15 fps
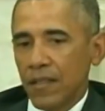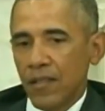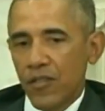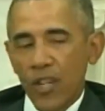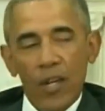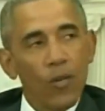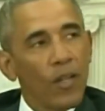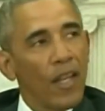
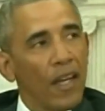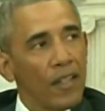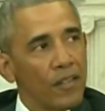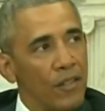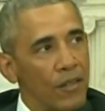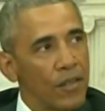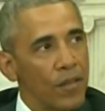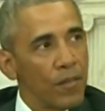general
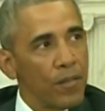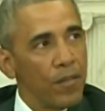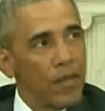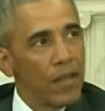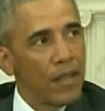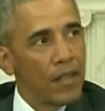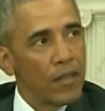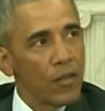attitudes
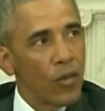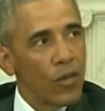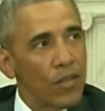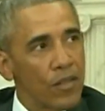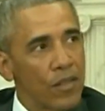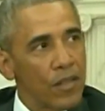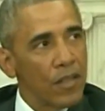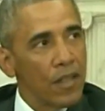
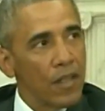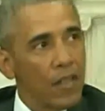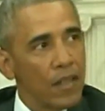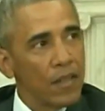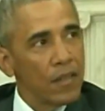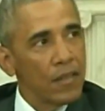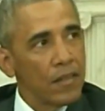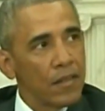towards
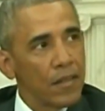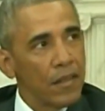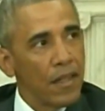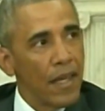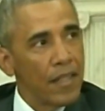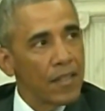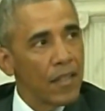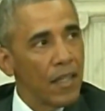
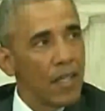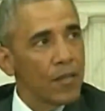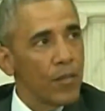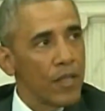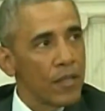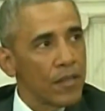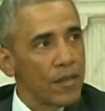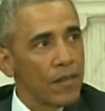gays and
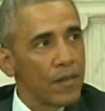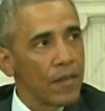lesbians.